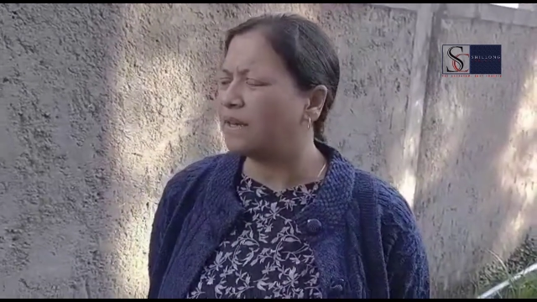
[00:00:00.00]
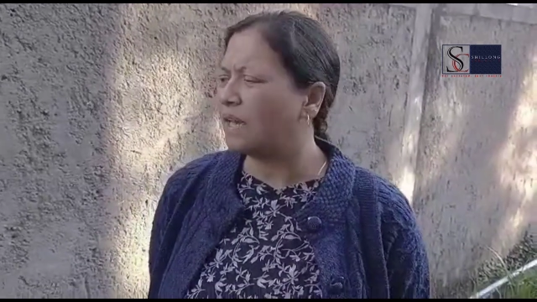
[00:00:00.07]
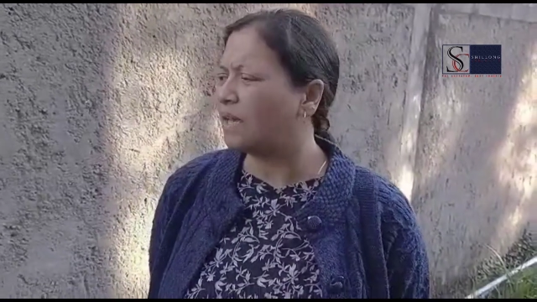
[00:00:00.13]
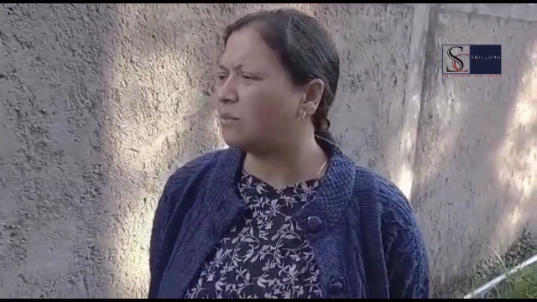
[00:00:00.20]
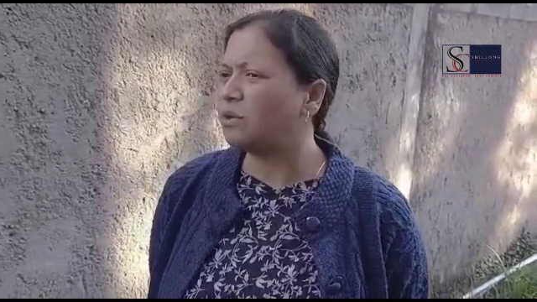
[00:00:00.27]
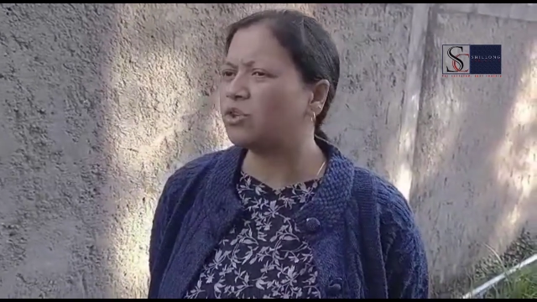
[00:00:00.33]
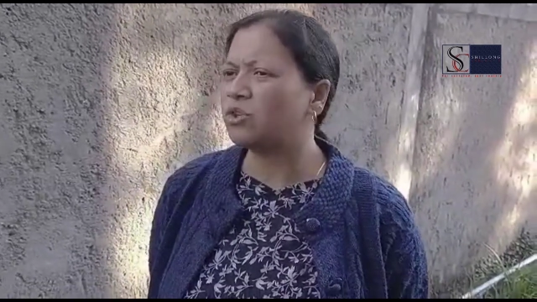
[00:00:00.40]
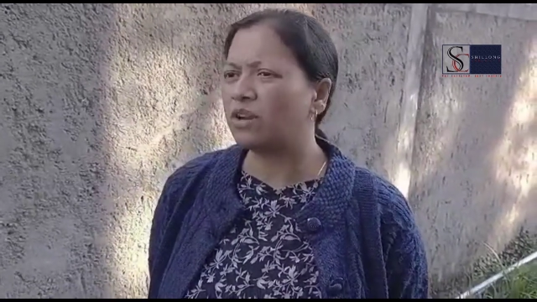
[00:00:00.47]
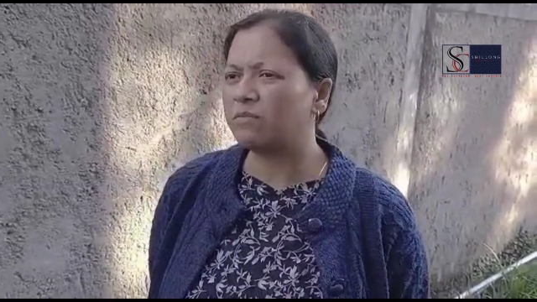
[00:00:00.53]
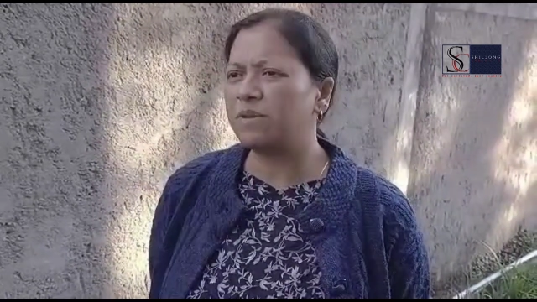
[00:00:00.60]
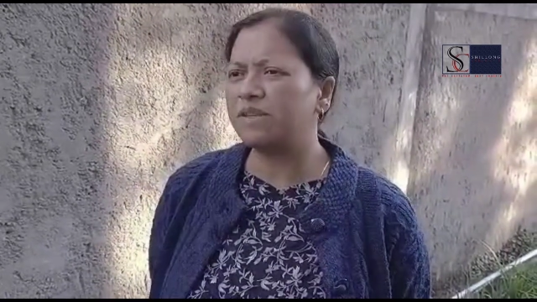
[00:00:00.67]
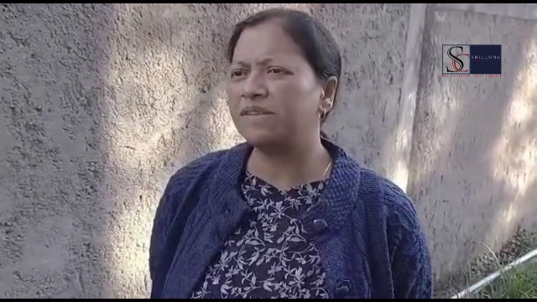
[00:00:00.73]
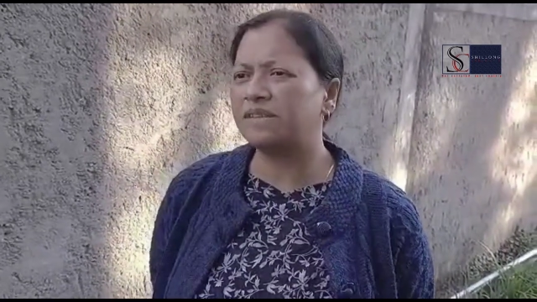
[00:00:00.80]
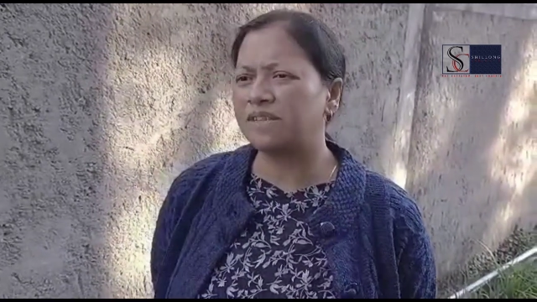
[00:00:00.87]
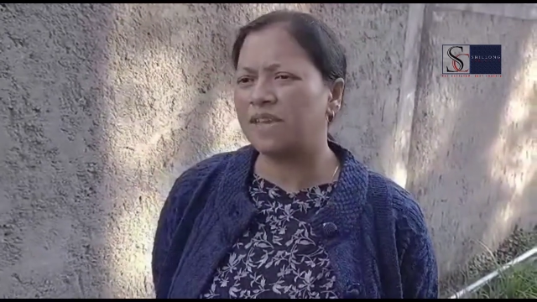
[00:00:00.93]
and we should have
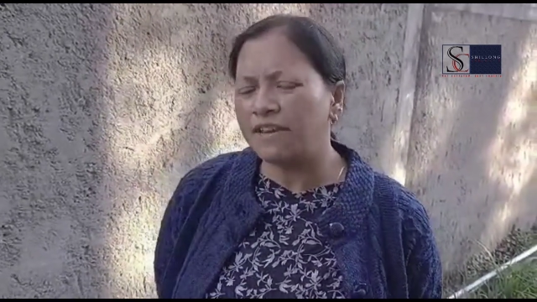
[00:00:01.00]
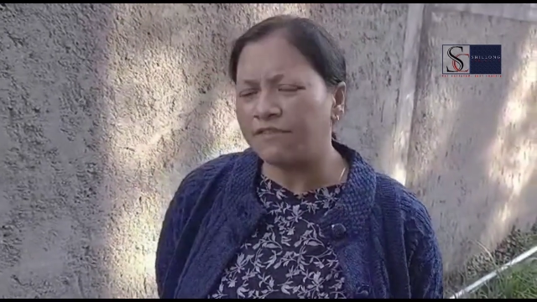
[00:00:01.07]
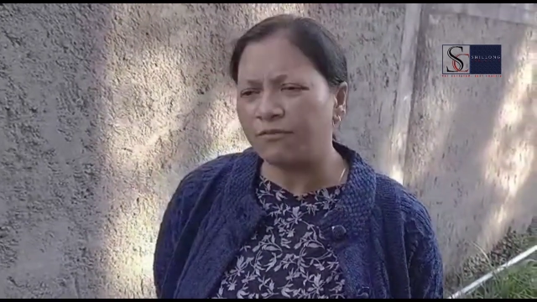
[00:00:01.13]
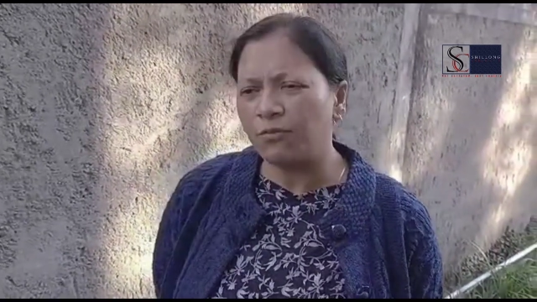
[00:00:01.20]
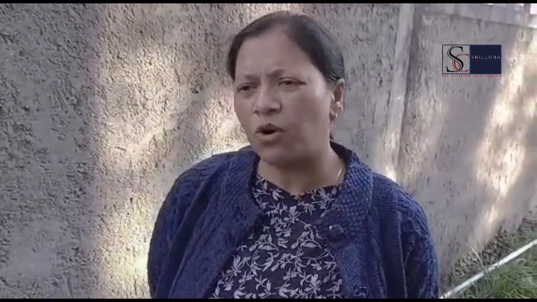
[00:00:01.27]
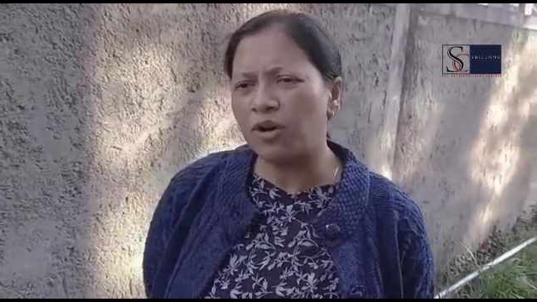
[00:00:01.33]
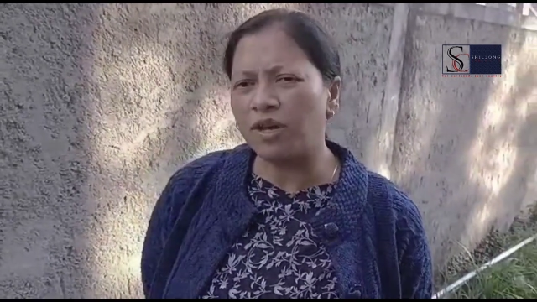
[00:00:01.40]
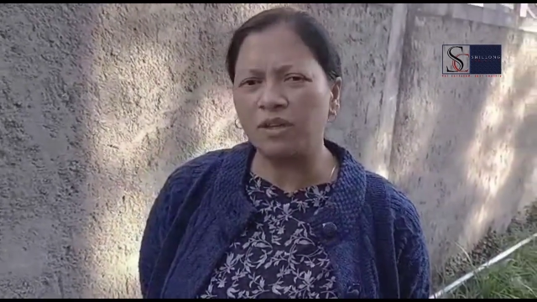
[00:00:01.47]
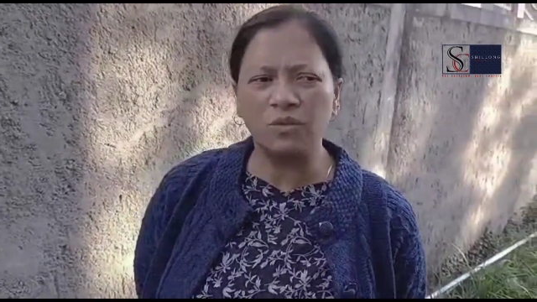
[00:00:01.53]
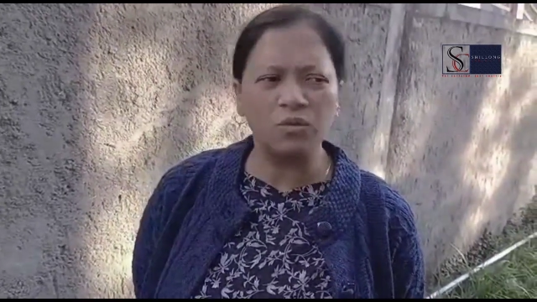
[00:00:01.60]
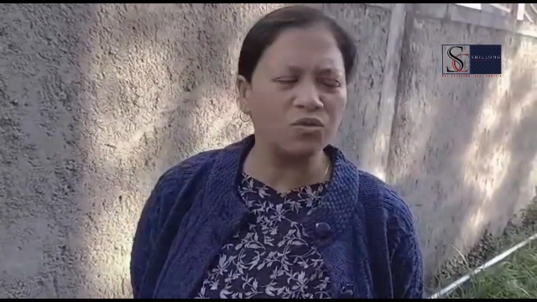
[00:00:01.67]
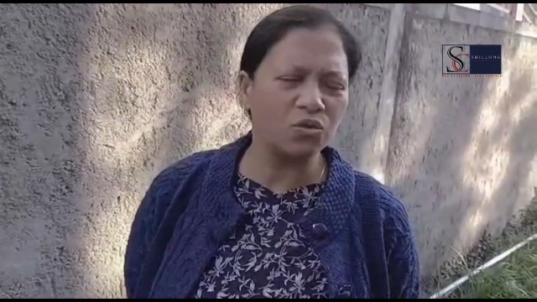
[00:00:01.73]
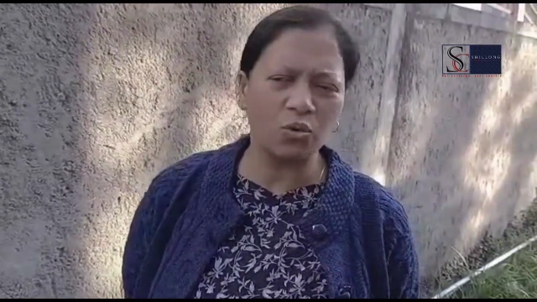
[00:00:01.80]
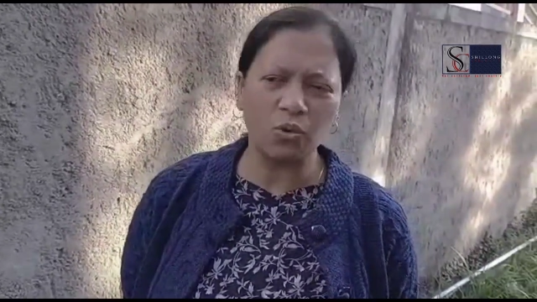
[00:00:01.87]
been safe walking those